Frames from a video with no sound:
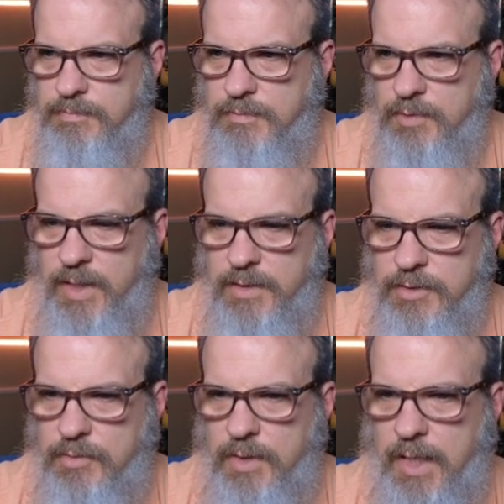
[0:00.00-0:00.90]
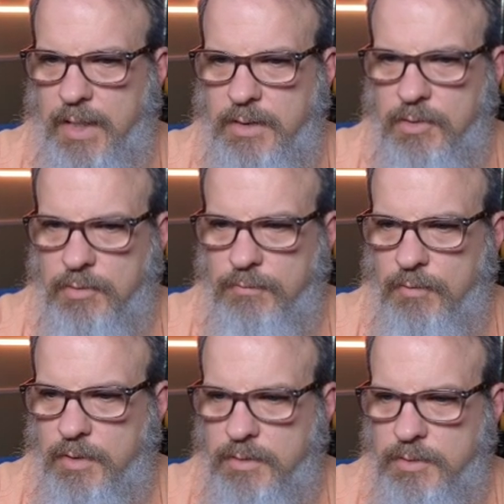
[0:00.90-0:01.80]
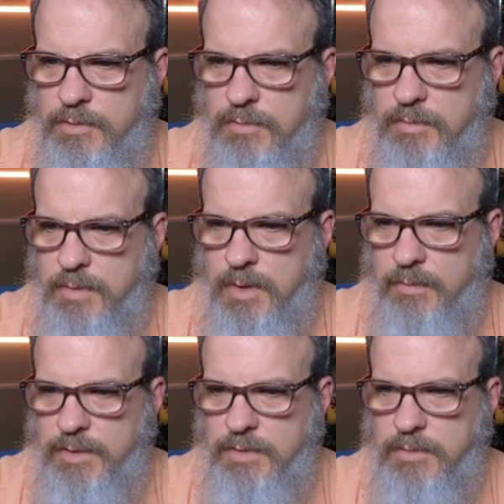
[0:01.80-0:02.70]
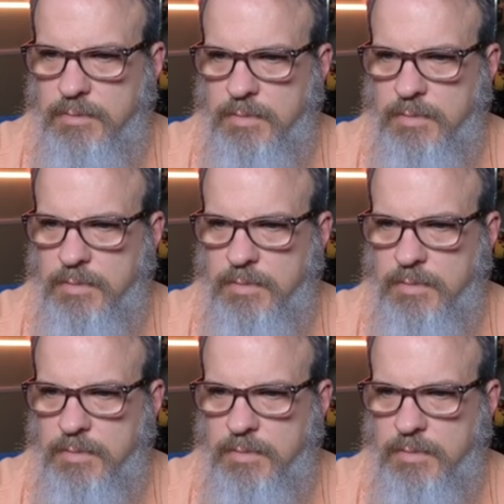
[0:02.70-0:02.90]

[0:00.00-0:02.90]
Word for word: Okay, so 9 gold foils, commons.